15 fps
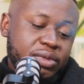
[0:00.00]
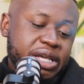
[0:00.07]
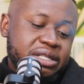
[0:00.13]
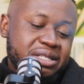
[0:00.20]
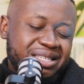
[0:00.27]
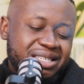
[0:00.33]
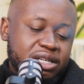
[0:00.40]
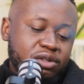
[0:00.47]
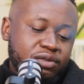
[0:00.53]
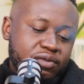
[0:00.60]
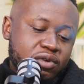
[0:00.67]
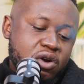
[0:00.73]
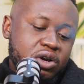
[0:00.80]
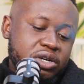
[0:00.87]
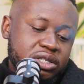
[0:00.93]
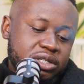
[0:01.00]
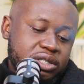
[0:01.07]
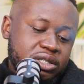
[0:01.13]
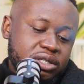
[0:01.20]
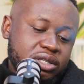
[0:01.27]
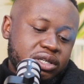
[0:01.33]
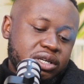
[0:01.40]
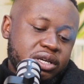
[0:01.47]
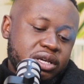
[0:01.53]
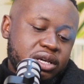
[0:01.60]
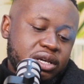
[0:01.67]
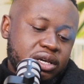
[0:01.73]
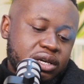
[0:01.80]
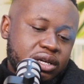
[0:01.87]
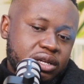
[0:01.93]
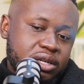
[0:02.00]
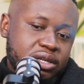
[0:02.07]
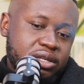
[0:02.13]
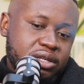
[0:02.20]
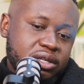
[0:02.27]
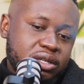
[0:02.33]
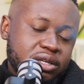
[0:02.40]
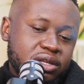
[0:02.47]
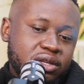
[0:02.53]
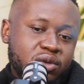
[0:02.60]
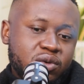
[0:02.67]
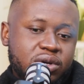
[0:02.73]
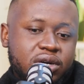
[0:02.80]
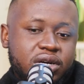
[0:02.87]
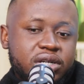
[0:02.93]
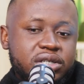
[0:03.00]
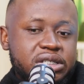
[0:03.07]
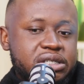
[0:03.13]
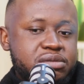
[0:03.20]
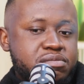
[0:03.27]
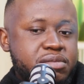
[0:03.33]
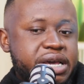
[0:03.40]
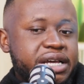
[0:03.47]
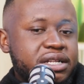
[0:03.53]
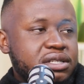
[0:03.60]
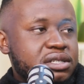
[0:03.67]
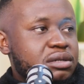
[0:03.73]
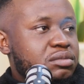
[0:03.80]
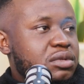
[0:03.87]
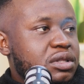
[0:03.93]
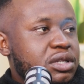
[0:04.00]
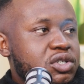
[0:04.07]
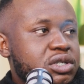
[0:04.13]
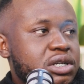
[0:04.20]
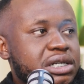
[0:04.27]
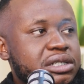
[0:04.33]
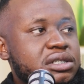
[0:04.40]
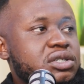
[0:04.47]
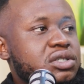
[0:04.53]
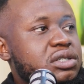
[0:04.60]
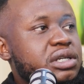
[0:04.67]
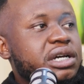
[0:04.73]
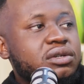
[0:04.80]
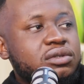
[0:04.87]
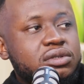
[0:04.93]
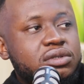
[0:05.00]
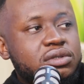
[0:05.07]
And self-audit, and you can't demand something that you're not dishing out.